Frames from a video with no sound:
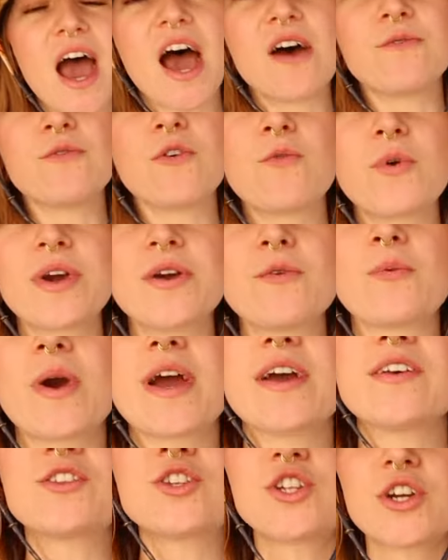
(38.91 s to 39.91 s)
and when we
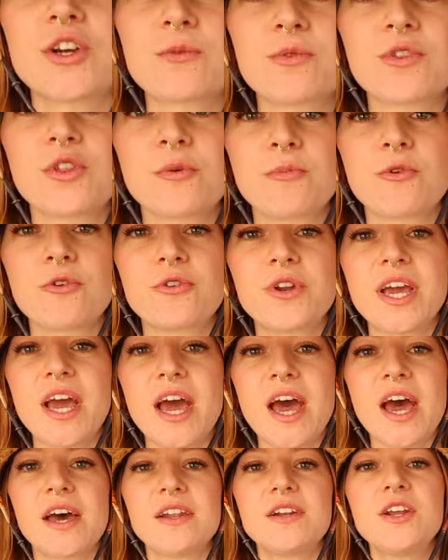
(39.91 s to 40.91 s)
raise chicks with a broody
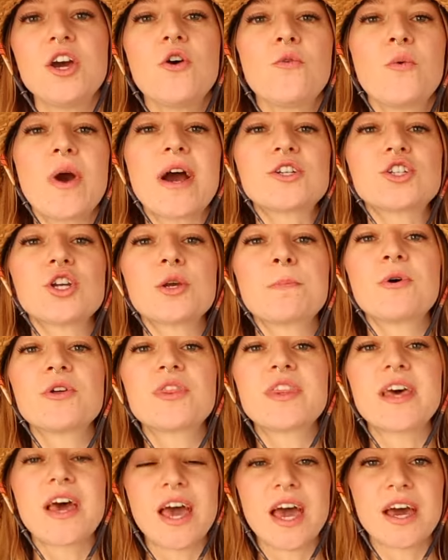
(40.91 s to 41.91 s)
hen, we actually
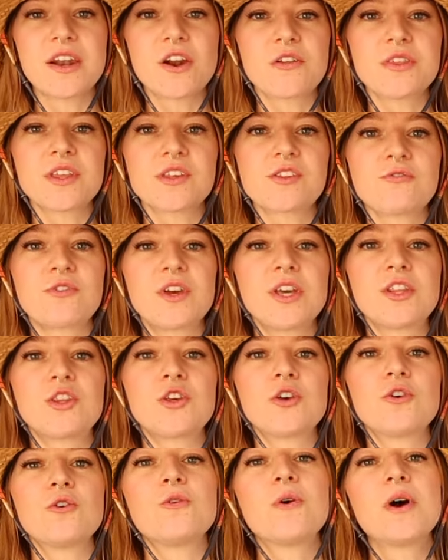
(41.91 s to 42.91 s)
put the hen on this feed
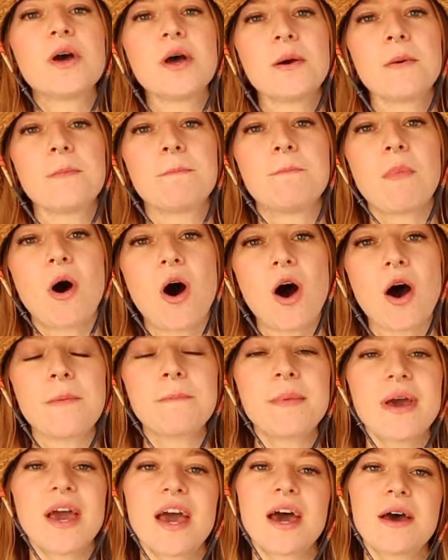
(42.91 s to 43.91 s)
too.
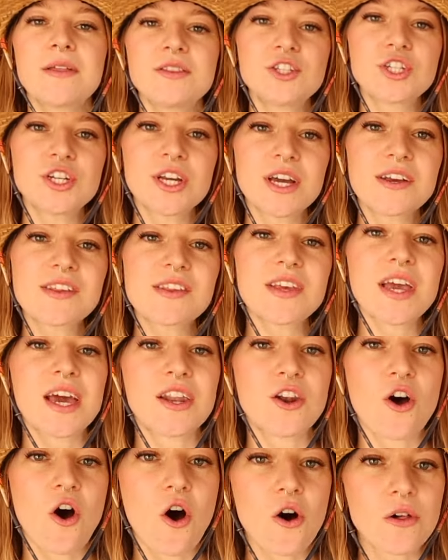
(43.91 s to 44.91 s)
Mom and chicks
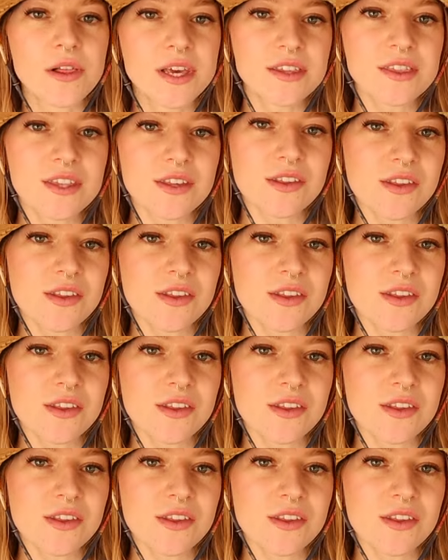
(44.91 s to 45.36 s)
can all eat the